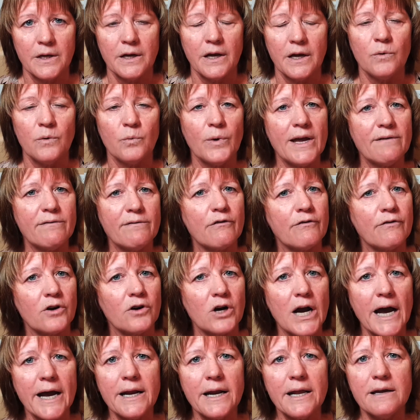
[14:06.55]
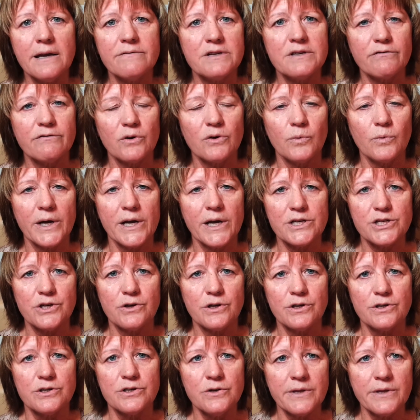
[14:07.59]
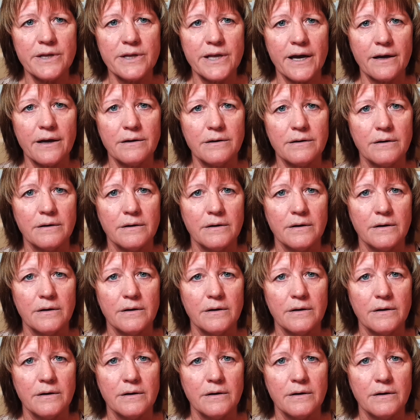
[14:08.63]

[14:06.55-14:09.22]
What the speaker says: And we have a variety of different ways you can do that.